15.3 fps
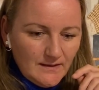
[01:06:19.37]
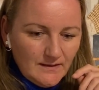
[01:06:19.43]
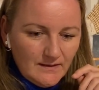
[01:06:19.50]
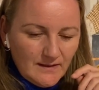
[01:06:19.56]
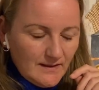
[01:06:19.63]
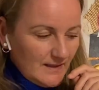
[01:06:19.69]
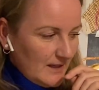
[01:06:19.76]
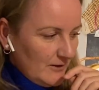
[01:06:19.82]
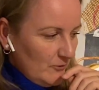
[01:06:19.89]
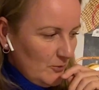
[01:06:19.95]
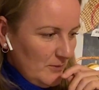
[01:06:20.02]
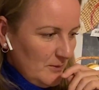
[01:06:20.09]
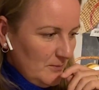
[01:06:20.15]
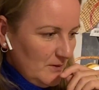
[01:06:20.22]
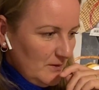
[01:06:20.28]
I can't
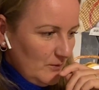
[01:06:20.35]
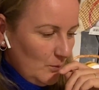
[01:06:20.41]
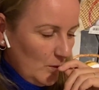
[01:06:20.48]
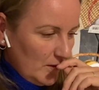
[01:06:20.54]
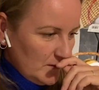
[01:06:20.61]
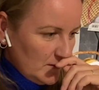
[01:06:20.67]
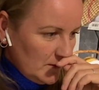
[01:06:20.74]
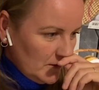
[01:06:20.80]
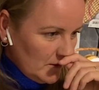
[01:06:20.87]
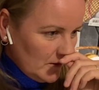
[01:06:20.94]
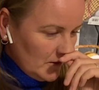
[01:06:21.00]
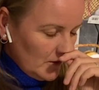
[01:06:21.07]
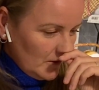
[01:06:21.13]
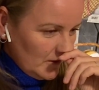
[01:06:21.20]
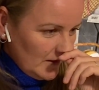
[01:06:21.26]
remember what
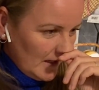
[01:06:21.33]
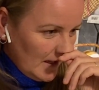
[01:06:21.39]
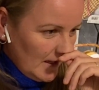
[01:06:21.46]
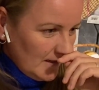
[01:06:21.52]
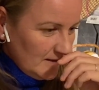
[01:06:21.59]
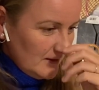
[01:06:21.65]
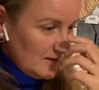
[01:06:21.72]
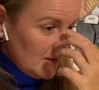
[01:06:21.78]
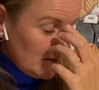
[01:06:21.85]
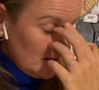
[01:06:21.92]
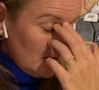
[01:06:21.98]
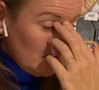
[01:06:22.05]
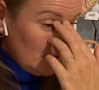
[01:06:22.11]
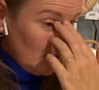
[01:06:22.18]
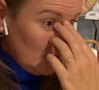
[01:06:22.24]
the yarn is
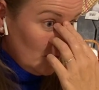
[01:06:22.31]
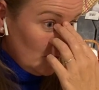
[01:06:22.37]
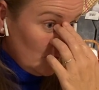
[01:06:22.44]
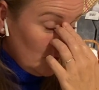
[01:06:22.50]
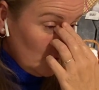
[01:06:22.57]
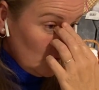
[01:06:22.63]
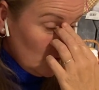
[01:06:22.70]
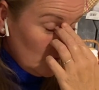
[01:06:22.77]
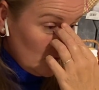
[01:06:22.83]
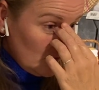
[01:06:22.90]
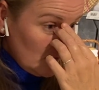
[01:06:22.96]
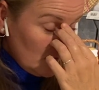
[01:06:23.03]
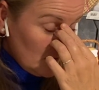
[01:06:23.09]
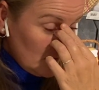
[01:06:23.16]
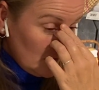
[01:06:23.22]

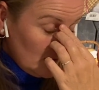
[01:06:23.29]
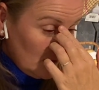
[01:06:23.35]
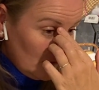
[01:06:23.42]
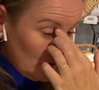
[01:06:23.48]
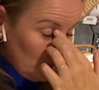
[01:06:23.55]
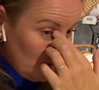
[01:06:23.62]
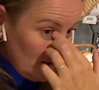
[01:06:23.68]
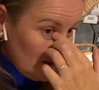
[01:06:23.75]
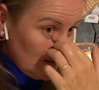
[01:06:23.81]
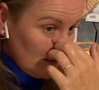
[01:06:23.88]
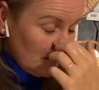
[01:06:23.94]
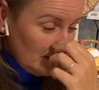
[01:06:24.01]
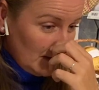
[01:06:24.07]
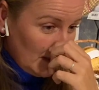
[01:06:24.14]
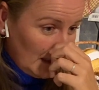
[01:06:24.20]
suggested in the
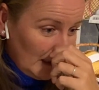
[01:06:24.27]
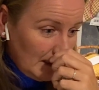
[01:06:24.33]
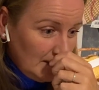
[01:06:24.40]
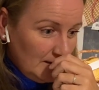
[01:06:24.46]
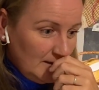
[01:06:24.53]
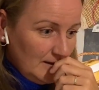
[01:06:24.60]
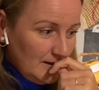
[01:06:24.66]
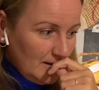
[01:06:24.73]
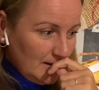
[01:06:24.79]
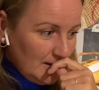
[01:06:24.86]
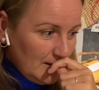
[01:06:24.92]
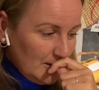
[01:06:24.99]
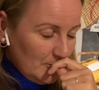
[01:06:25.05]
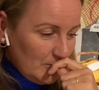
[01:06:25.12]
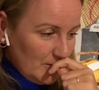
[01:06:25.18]
pattern are,
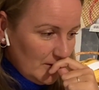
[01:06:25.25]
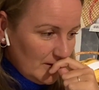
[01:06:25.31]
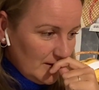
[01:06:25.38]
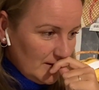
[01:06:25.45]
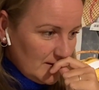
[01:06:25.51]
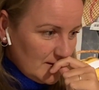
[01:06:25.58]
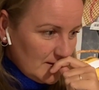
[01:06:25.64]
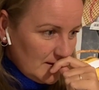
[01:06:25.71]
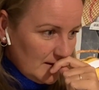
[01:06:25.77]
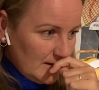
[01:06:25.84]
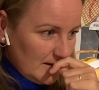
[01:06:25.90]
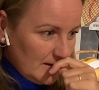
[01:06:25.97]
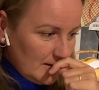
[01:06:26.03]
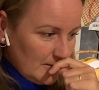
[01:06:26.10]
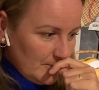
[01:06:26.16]
but it's
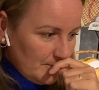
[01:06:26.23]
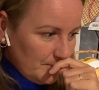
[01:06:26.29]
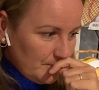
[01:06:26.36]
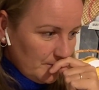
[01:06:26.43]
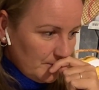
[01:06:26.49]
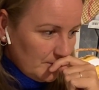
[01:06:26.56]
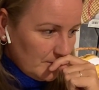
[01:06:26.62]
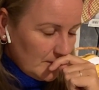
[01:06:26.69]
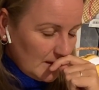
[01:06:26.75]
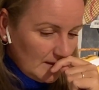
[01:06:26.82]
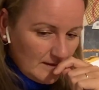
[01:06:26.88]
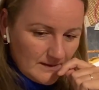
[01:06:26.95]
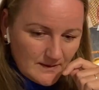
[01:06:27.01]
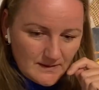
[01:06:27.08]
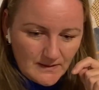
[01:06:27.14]
a
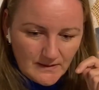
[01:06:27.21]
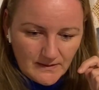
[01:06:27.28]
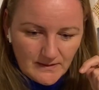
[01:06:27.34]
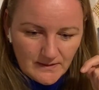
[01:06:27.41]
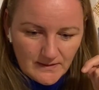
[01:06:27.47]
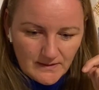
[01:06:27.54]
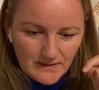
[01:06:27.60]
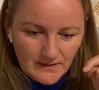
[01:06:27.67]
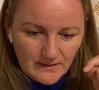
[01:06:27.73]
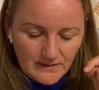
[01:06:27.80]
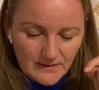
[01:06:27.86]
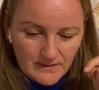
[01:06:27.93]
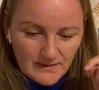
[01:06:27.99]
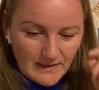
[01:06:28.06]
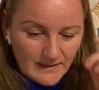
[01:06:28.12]

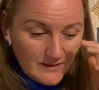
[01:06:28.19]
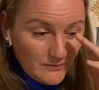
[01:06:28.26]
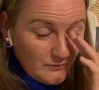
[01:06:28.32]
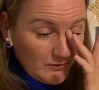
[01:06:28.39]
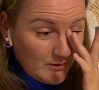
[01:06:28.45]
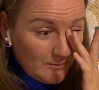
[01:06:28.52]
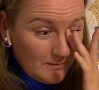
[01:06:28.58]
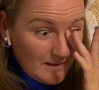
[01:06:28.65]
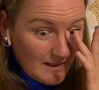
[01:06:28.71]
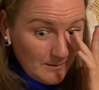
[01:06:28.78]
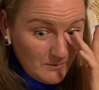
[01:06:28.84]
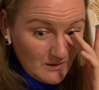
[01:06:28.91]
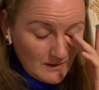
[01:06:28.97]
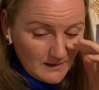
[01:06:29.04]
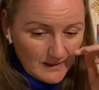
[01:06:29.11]
designer from
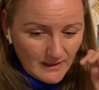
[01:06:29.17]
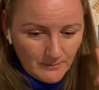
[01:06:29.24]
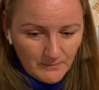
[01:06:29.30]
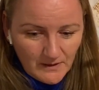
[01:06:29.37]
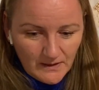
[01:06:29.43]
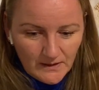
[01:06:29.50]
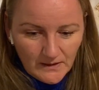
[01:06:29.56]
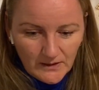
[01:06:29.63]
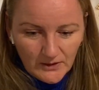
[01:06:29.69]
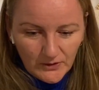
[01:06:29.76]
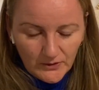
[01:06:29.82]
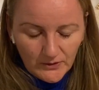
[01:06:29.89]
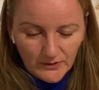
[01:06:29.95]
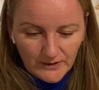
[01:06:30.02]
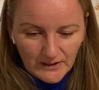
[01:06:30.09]
Amsterdam.
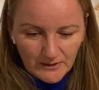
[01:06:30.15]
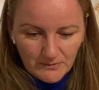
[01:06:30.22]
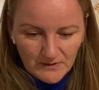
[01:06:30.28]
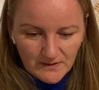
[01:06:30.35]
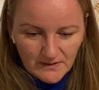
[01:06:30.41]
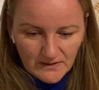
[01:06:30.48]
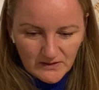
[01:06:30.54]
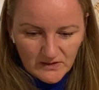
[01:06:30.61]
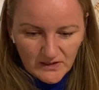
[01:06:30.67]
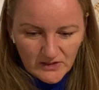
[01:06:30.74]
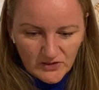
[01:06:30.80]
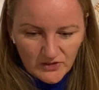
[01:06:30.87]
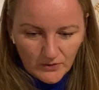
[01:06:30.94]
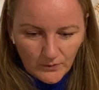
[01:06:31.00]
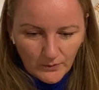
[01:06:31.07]
Her name is
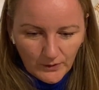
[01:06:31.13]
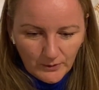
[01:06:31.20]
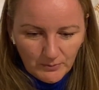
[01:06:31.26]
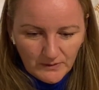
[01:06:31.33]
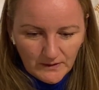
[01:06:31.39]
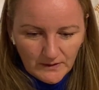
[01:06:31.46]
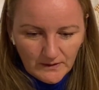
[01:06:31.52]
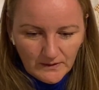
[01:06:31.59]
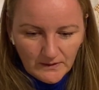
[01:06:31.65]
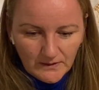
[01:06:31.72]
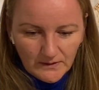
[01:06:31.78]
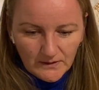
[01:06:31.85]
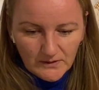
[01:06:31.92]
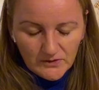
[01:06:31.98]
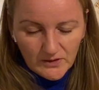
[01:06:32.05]
Natasha Hornby,
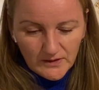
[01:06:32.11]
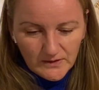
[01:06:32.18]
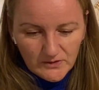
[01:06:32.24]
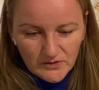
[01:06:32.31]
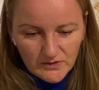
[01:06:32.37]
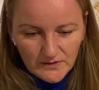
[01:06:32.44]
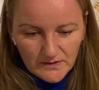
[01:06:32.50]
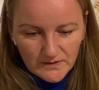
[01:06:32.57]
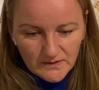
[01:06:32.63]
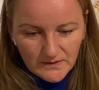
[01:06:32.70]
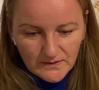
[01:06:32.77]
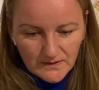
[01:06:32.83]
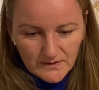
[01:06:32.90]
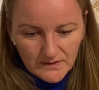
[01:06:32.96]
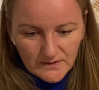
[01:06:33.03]
and she is the
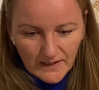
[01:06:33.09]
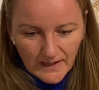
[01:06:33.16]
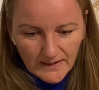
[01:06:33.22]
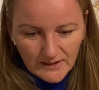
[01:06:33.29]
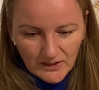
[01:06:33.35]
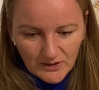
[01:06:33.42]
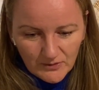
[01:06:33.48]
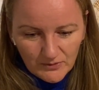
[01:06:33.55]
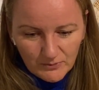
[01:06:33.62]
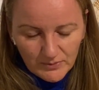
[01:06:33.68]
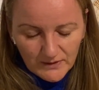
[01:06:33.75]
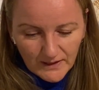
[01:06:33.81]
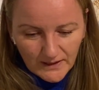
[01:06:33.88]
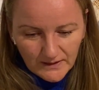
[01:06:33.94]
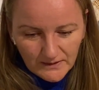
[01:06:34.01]
designer
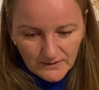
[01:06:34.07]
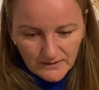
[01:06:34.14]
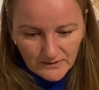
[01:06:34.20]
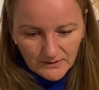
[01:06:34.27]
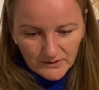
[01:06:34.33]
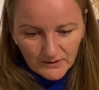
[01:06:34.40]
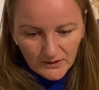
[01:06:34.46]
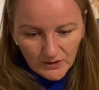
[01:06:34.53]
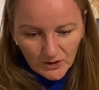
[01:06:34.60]
behind the